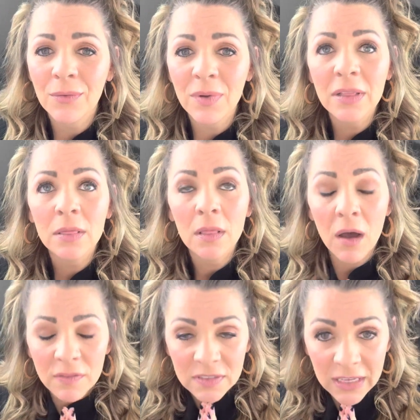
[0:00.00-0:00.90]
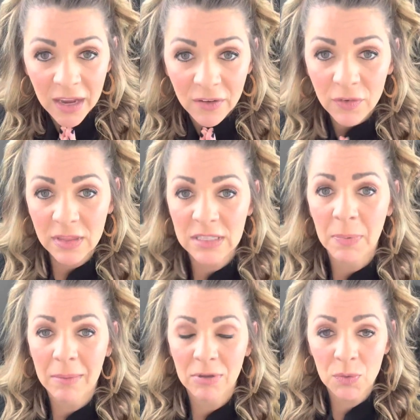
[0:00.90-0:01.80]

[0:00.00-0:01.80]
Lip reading: We love to care for these babies.